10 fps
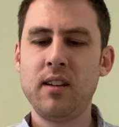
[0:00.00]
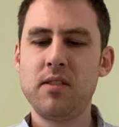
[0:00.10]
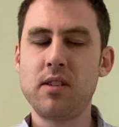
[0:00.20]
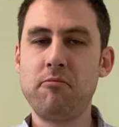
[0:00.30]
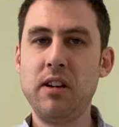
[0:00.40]

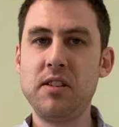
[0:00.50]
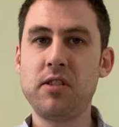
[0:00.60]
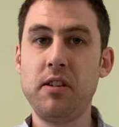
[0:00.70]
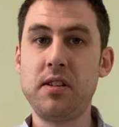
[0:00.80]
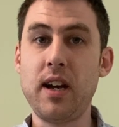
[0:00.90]
So I'm really
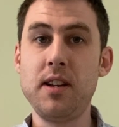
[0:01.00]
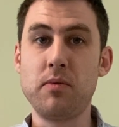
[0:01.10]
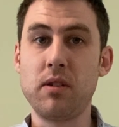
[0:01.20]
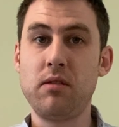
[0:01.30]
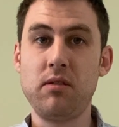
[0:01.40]
sorry to
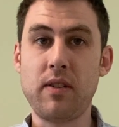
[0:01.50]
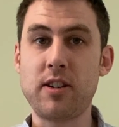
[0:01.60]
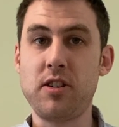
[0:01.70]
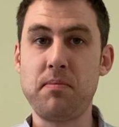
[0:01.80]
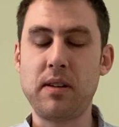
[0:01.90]
anyone who
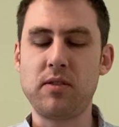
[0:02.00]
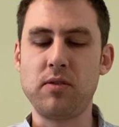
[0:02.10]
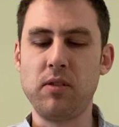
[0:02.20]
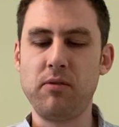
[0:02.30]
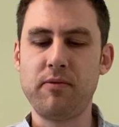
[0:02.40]
actually speaks
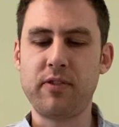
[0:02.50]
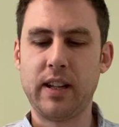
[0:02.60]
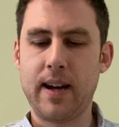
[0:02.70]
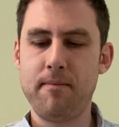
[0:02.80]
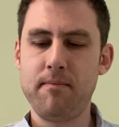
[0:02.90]
Zulu for
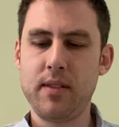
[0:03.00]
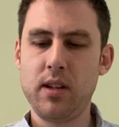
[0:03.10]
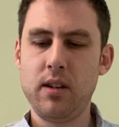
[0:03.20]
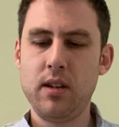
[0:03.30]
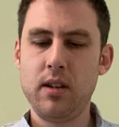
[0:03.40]
that.
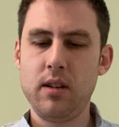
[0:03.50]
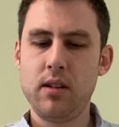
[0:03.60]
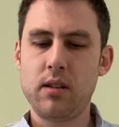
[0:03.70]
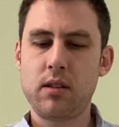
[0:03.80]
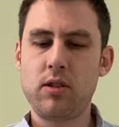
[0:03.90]

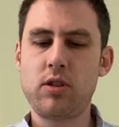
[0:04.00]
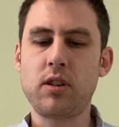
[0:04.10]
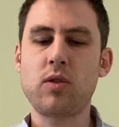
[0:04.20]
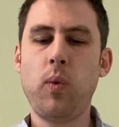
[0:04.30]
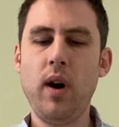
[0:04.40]

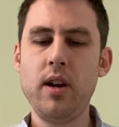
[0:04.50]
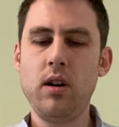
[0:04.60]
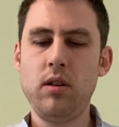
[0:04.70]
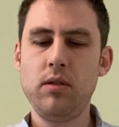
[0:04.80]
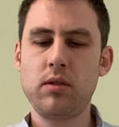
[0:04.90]

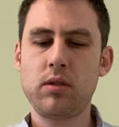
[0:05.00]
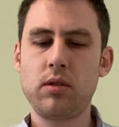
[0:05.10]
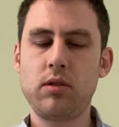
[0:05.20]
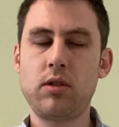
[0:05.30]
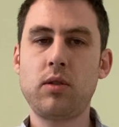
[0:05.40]
Chatwayor,
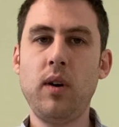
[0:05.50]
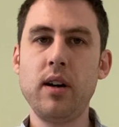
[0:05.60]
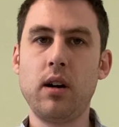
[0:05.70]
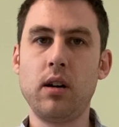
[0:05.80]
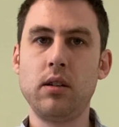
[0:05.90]

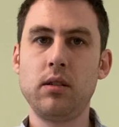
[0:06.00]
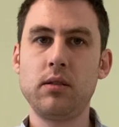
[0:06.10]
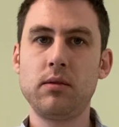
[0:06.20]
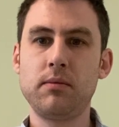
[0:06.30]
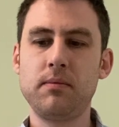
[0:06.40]
Chatwayor.
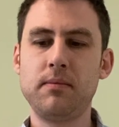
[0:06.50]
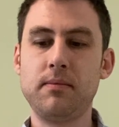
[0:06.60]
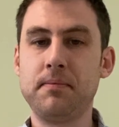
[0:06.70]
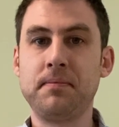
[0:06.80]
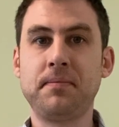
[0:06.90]

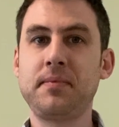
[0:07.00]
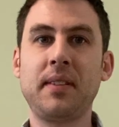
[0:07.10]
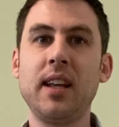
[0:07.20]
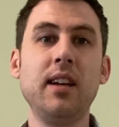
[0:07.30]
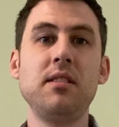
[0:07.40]

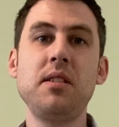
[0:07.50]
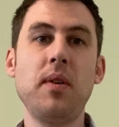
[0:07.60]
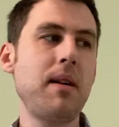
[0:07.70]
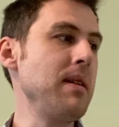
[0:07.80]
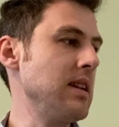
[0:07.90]
See
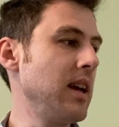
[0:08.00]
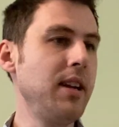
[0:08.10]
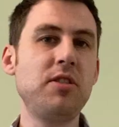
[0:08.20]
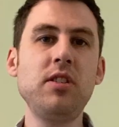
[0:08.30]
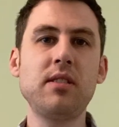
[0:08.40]
what I mean?
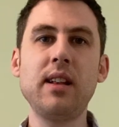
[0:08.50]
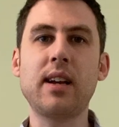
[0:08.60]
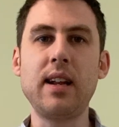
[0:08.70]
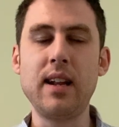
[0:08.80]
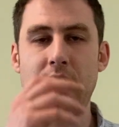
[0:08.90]
It's just
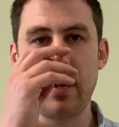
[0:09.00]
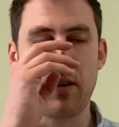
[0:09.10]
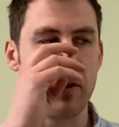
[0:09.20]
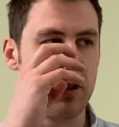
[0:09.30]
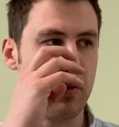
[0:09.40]
like an alien
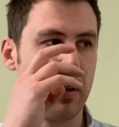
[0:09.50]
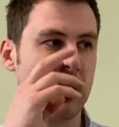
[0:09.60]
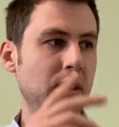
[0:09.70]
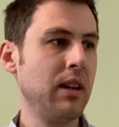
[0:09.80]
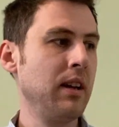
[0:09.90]
language to us